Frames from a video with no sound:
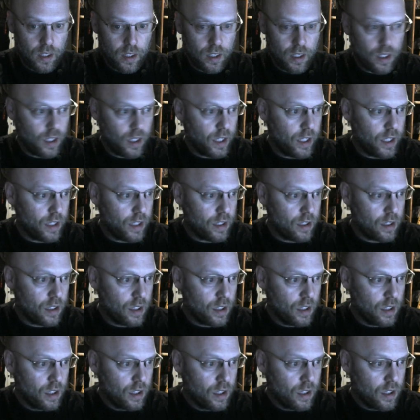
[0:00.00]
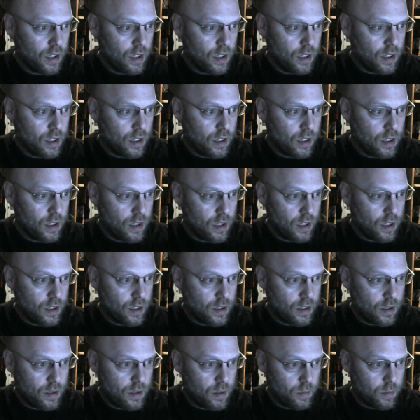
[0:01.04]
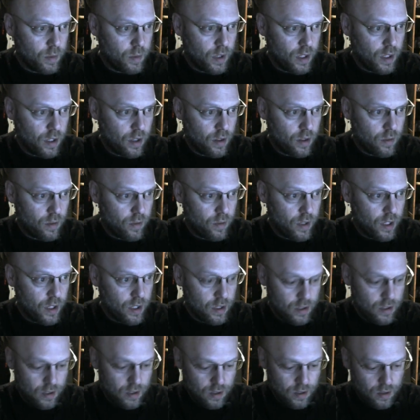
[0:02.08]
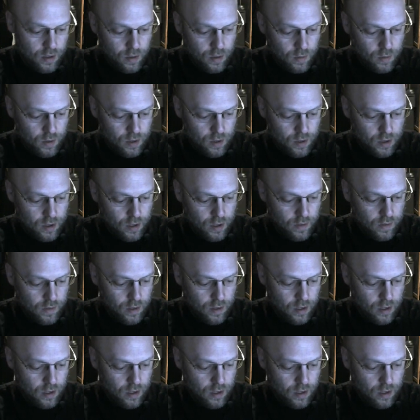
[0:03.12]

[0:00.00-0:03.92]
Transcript: the height needs to be 3017.